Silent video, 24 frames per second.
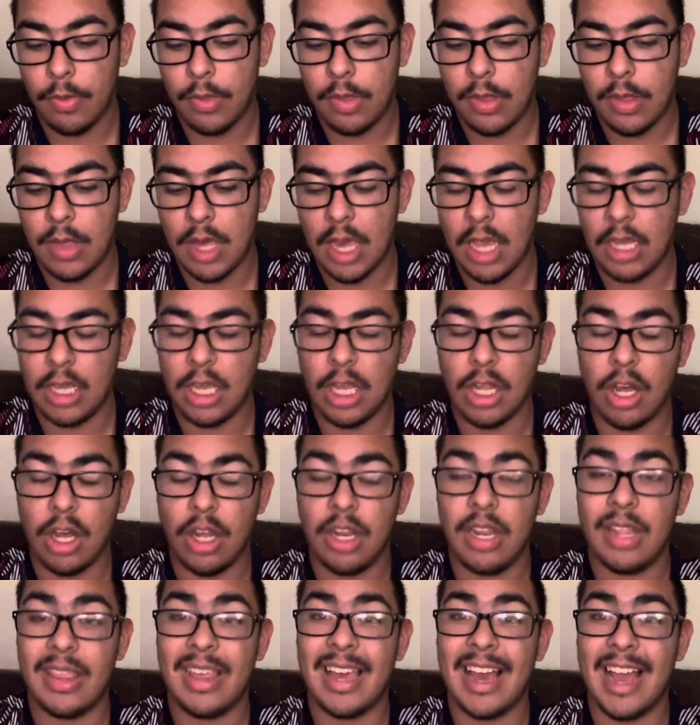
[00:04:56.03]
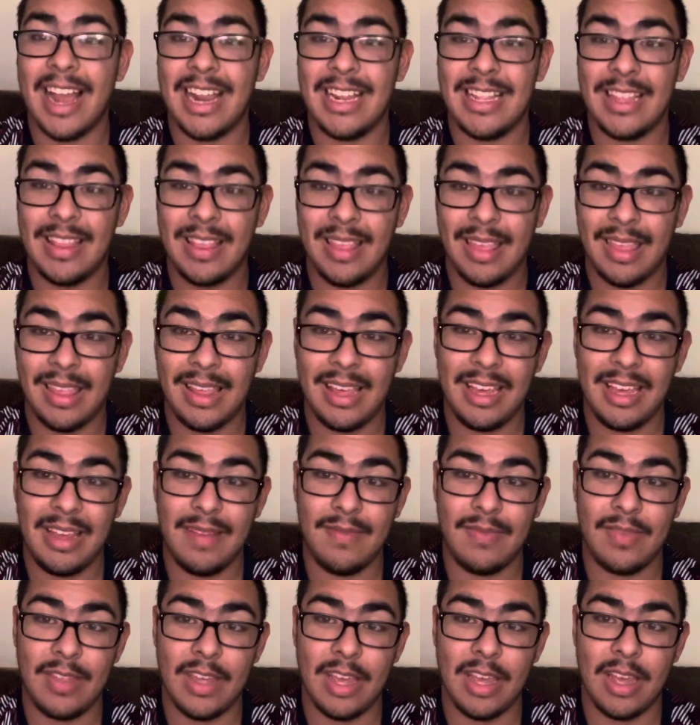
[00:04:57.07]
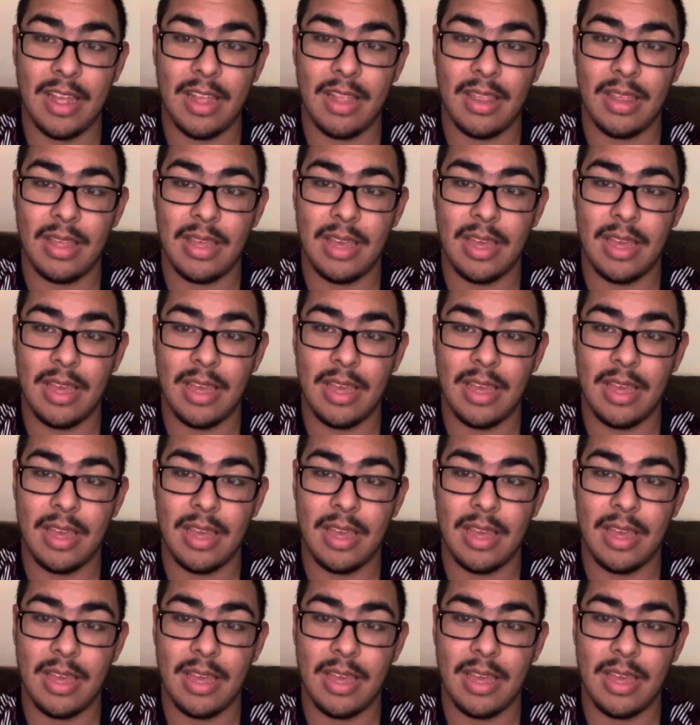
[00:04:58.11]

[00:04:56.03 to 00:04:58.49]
Taking on the Titans team that,